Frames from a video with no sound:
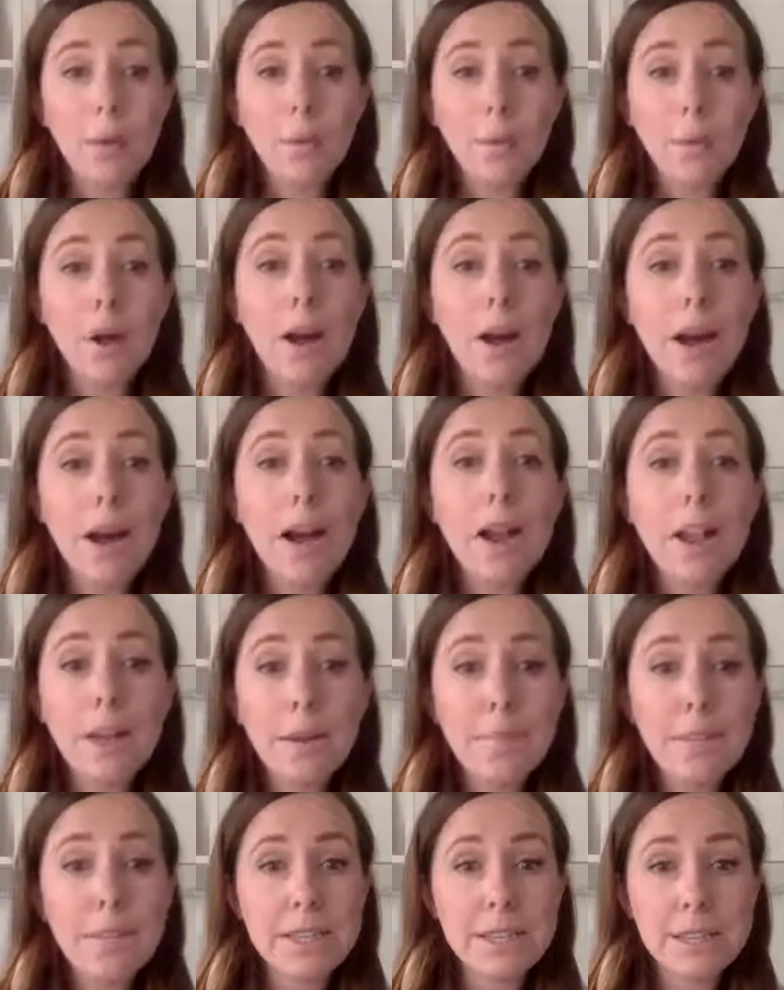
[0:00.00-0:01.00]
Well, I
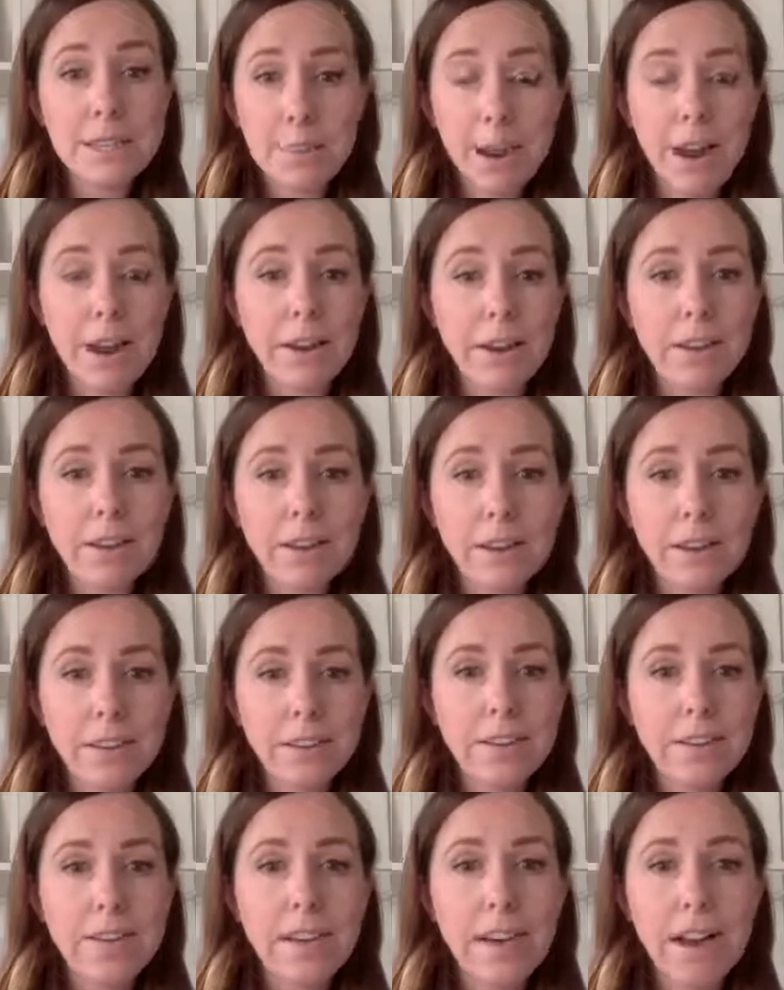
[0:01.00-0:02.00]
am inspired.
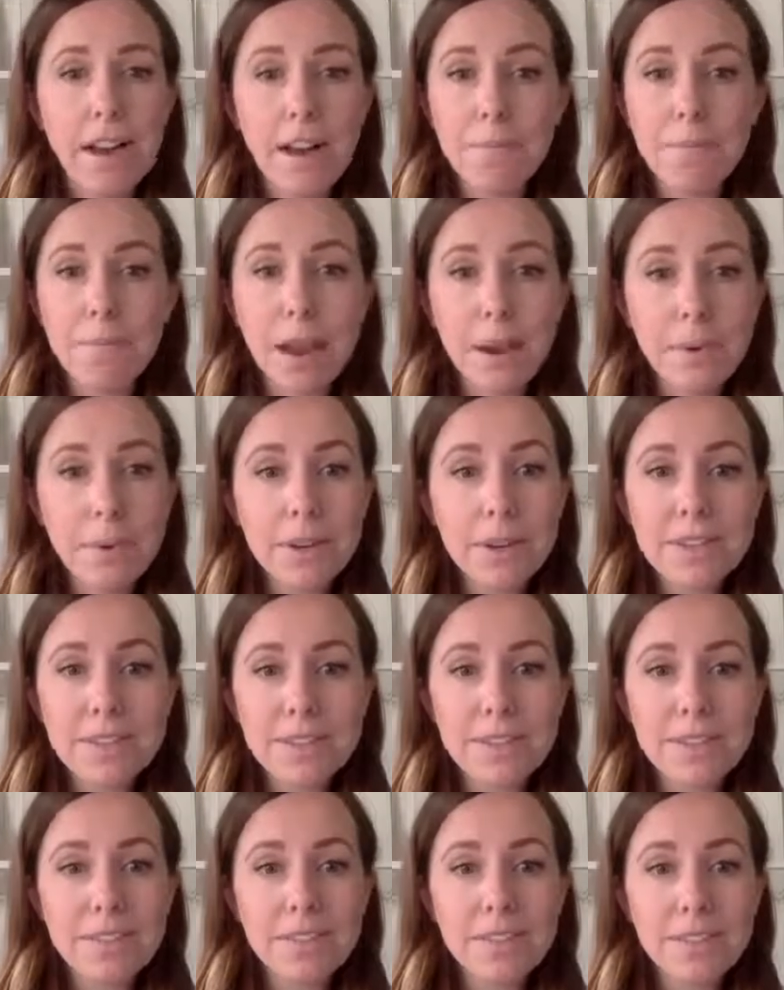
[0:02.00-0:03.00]
That
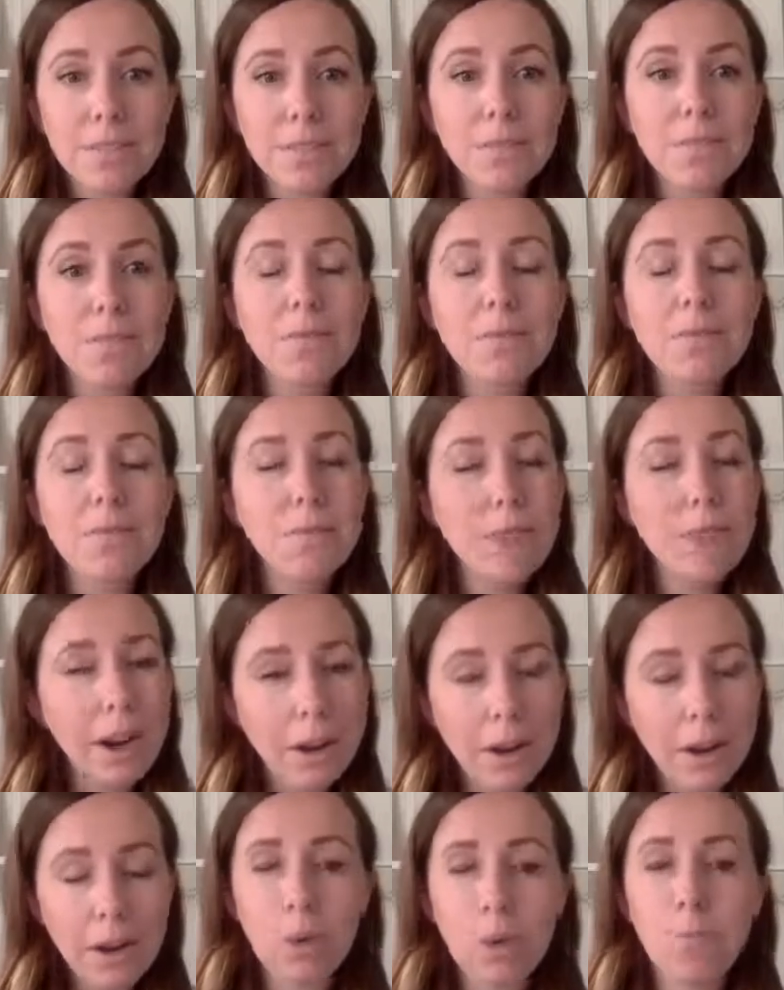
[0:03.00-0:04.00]
was
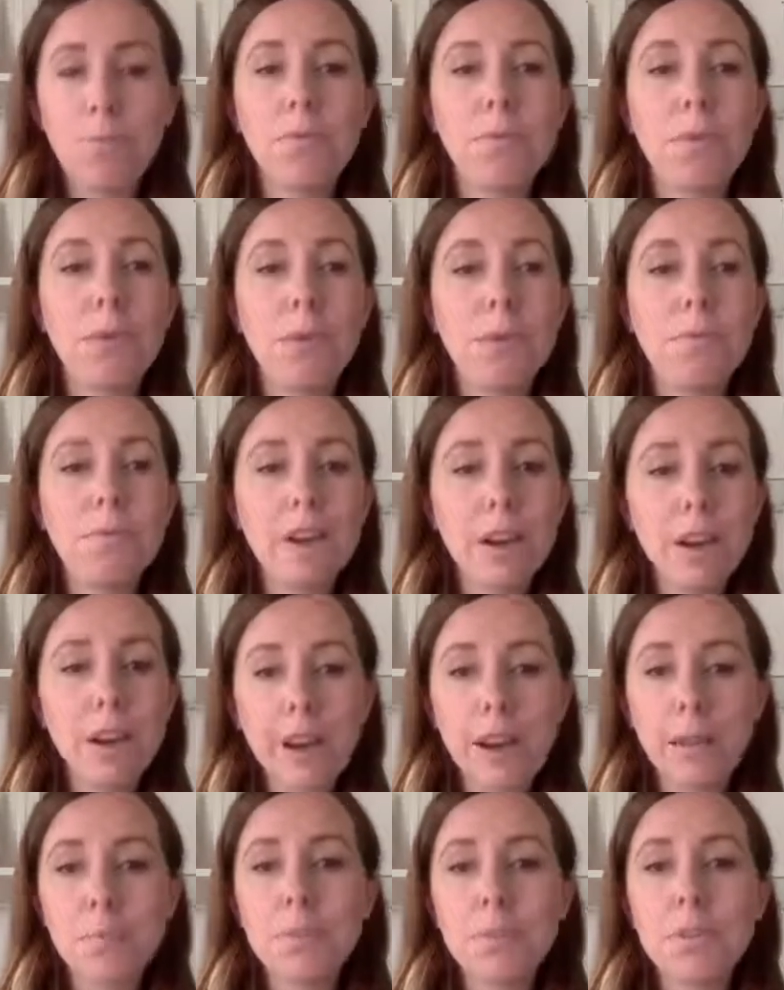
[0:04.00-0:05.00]
very hopeful,
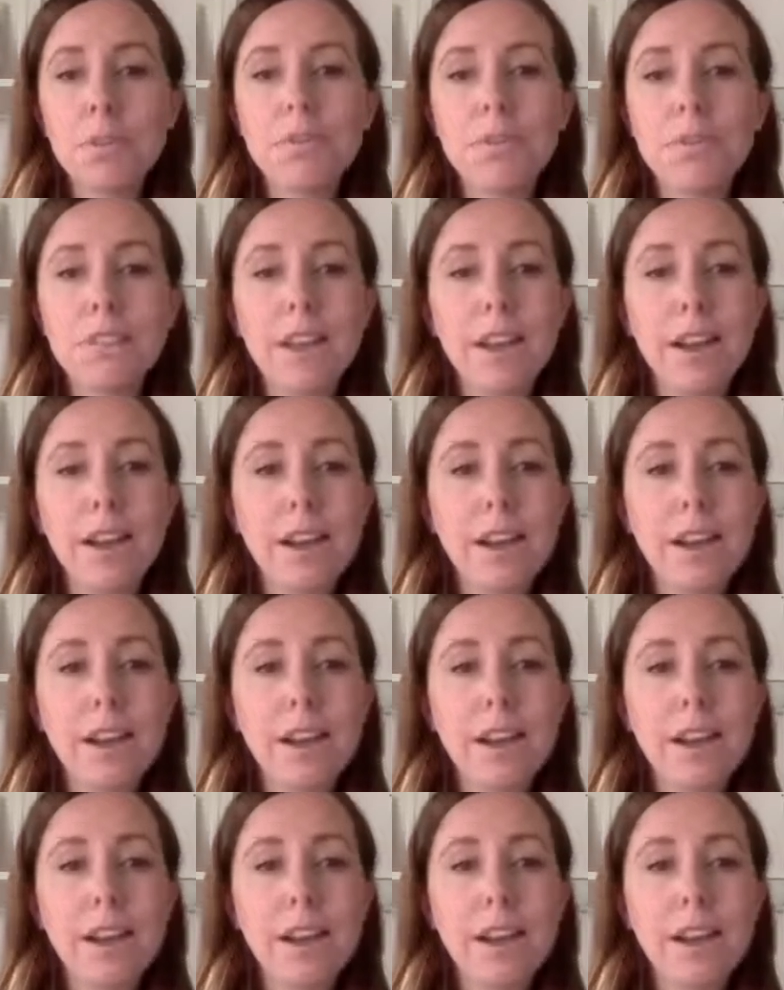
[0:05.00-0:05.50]
very uplifting.